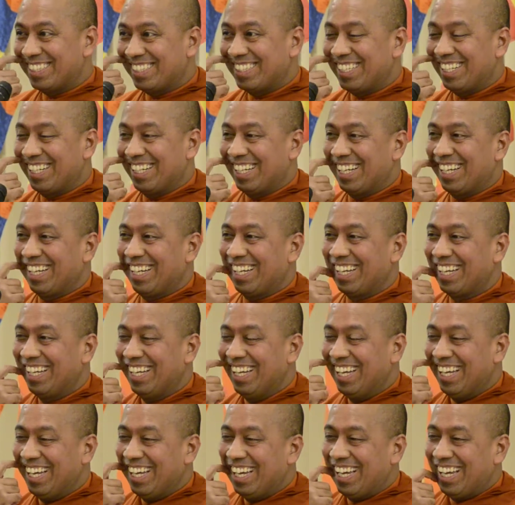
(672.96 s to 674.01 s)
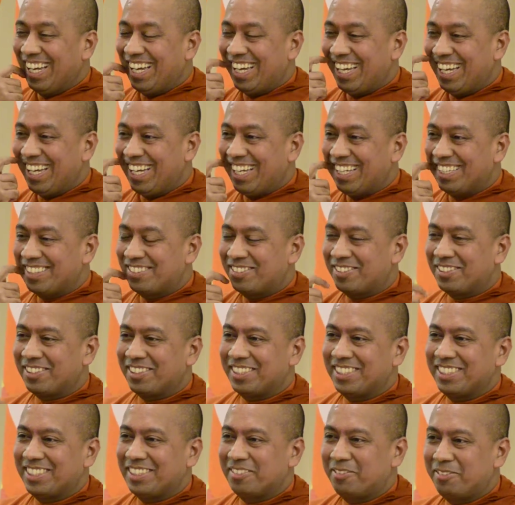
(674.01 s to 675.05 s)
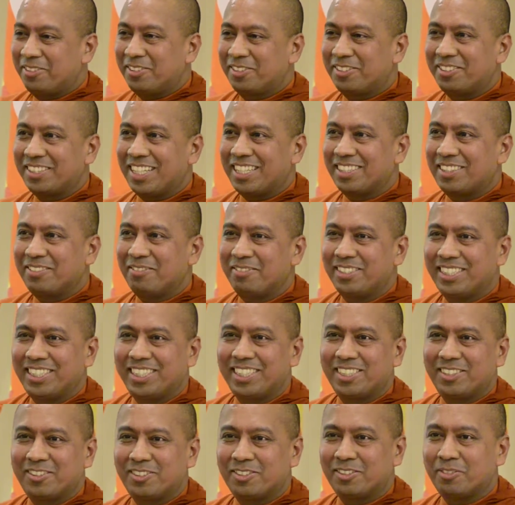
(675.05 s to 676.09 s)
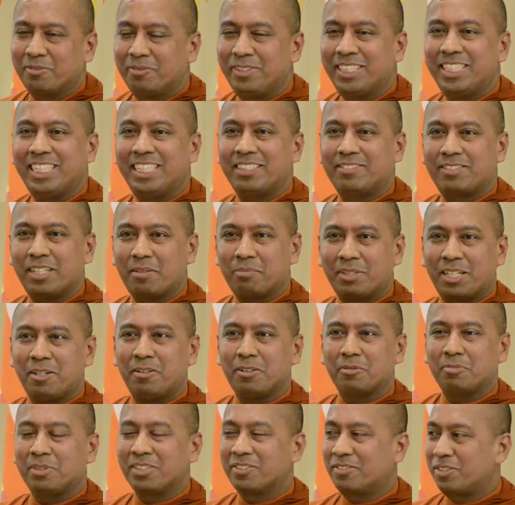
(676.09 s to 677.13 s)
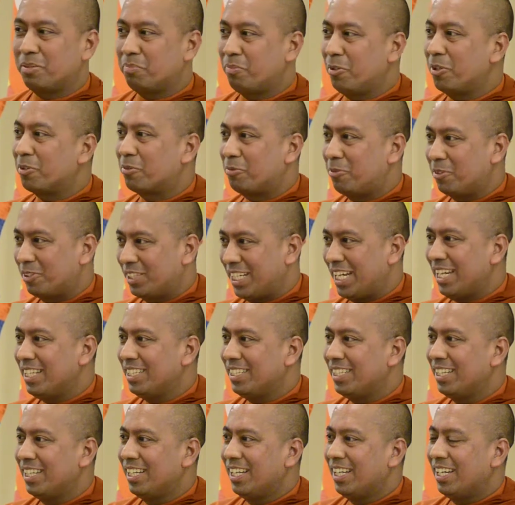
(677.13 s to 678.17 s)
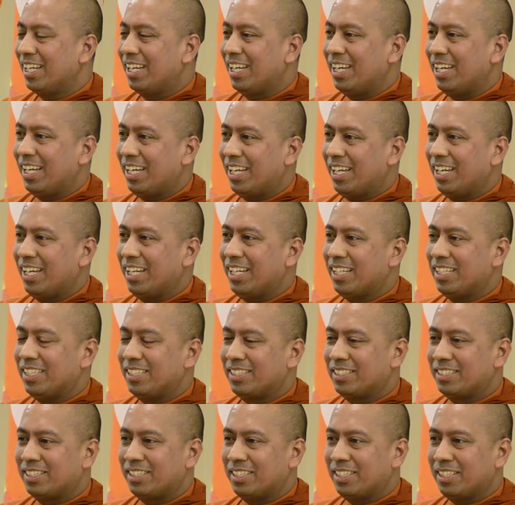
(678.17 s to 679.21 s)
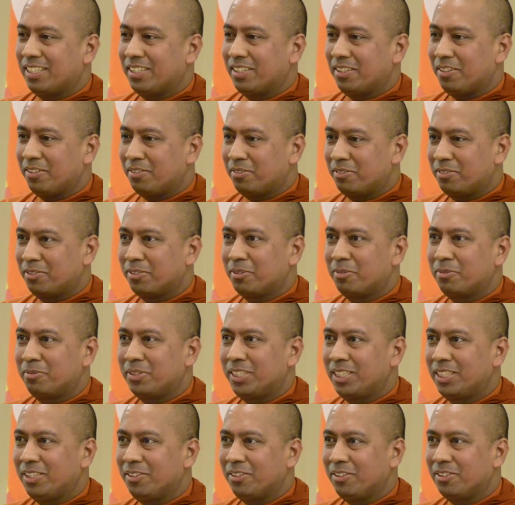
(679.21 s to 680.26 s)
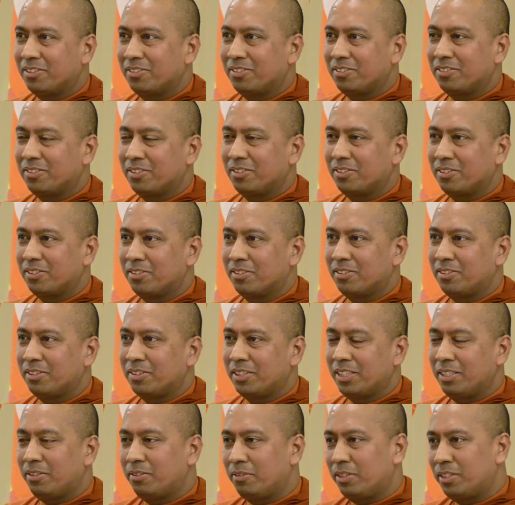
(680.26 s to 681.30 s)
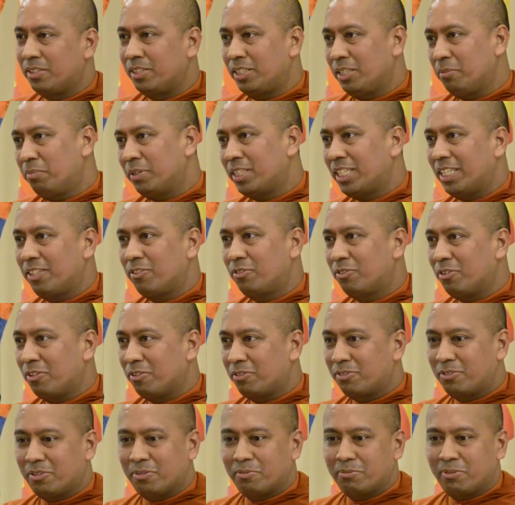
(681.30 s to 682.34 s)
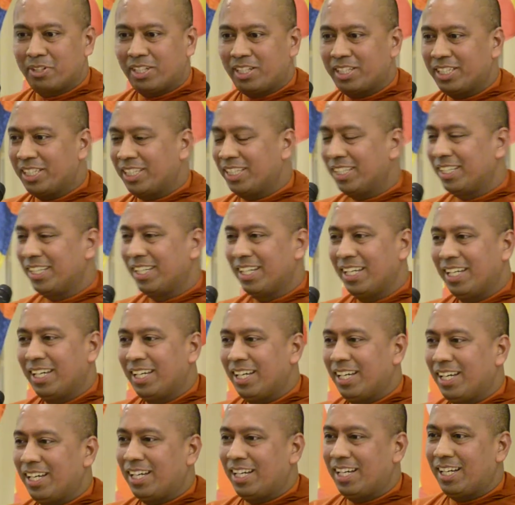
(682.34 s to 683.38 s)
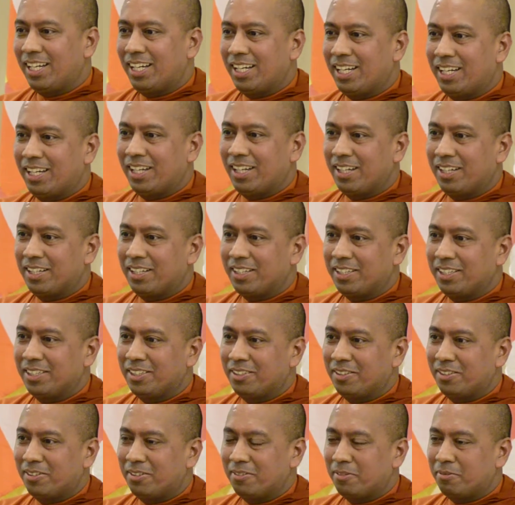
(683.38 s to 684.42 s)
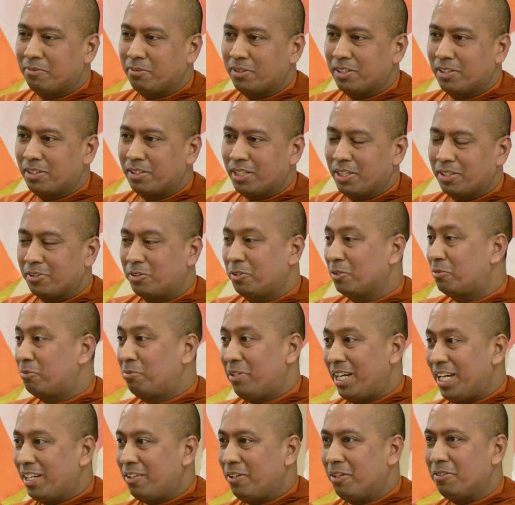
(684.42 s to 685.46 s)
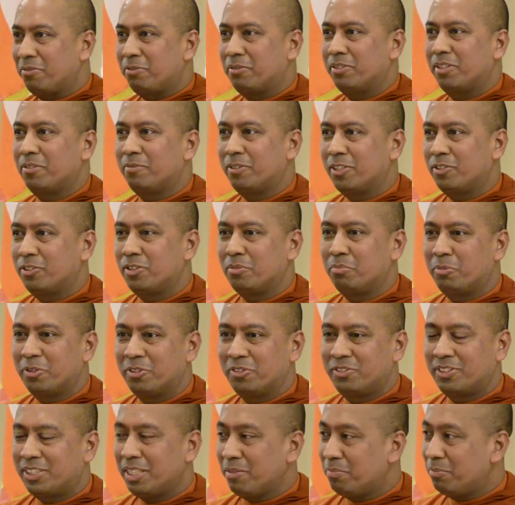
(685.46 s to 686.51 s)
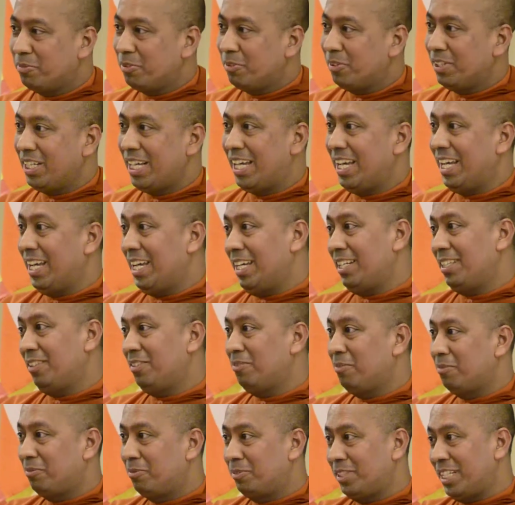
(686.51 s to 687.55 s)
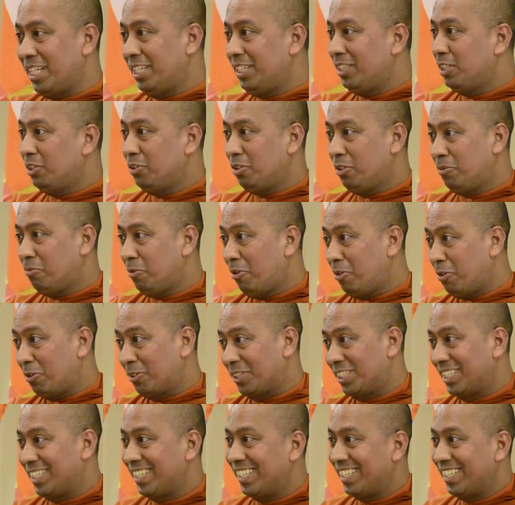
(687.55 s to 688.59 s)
Yeah. And so in the future, I think we need some government support for that. And so we also, Deepika is also very, a good fan of the Western Buddhist temple, and we are in your home,